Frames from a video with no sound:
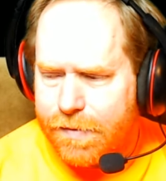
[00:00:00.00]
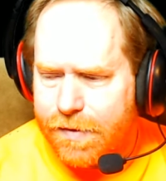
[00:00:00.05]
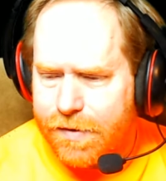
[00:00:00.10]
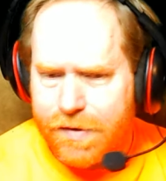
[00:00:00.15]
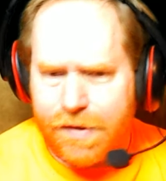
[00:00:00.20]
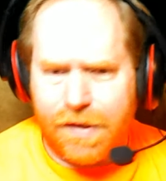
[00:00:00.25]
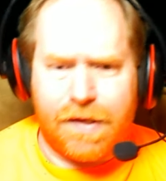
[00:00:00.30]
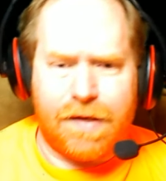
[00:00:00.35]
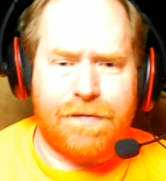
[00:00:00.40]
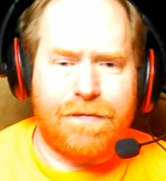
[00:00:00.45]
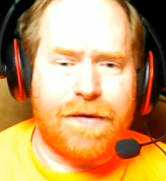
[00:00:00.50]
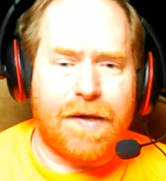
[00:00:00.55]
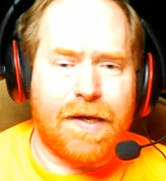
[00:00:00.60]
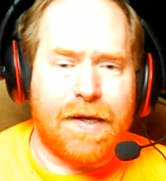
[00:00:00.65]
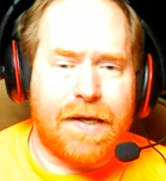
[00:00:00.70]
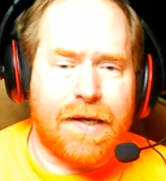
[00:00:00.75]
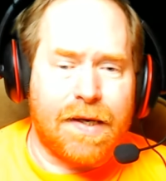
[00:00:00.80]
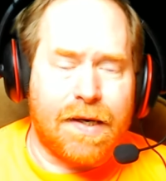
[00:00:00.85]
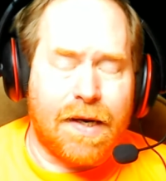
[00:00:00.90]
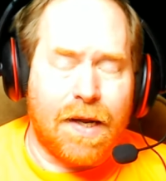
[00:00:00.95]
see if they
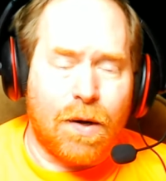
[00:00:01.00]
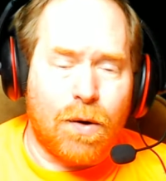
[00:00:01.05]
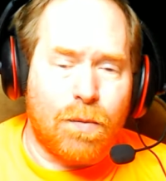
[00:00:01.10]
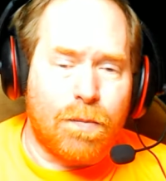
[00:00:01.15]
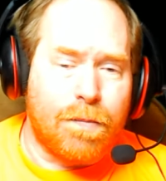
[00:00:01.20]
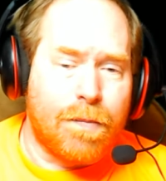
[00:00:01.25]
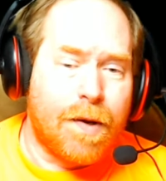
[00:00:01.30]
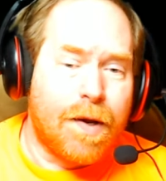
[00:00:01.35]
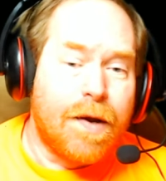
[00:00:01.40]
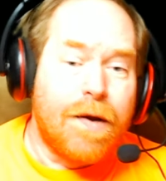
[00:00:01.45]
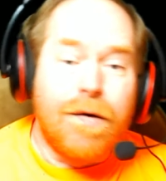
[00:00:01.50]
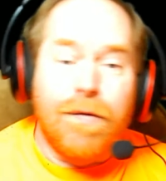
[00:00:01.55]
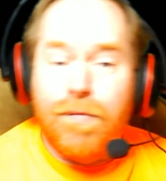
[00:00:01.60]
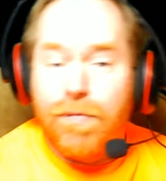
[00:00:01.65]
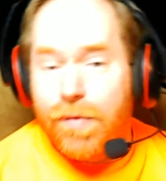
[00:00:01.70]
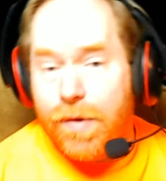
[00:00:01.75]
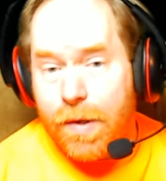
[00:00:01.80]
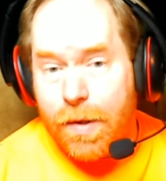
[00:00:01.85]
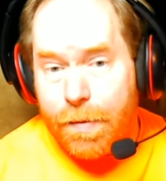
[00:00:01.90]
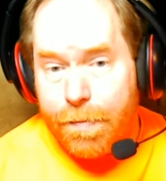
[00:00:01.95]
can help
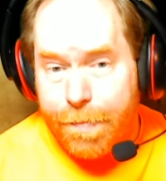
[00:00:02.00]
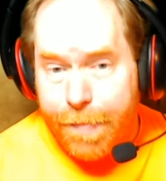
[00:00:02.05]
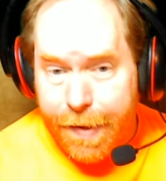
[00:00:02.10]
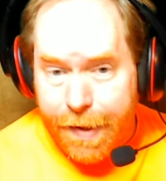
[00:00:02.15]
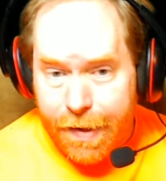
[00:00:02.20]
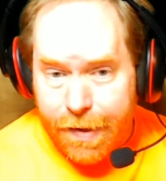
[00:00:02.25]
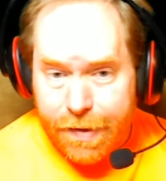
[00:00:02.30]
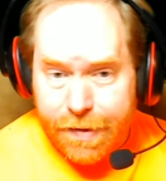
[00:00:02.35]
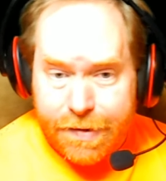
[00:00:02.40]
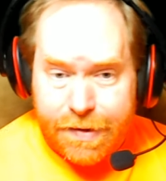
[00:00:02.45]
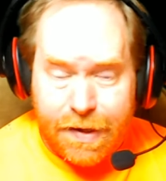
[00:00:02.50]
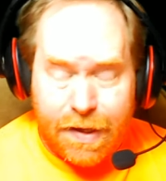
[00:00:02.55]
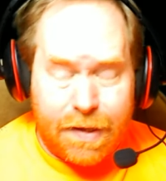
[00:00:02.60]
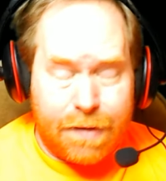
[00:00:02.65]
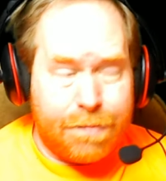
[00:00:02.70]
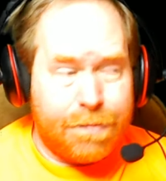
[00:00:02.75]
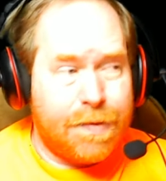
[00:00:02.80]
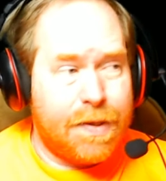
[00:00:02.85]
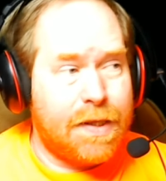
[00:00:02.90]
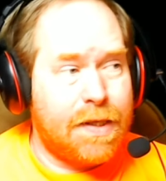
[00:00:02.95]

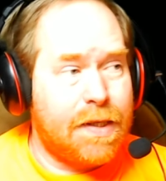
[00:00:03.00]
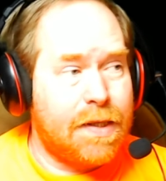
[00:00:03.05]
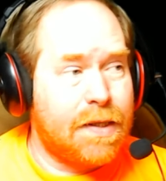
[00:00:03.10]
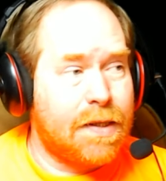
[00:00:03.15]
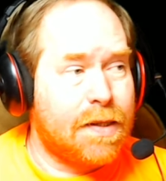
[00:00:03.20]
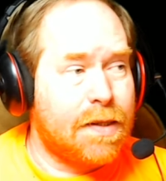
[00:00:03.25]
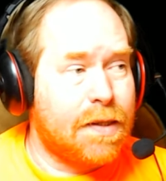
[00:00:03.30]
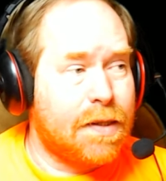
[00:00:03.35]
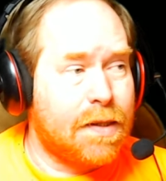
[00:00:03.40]
rehabilitate me.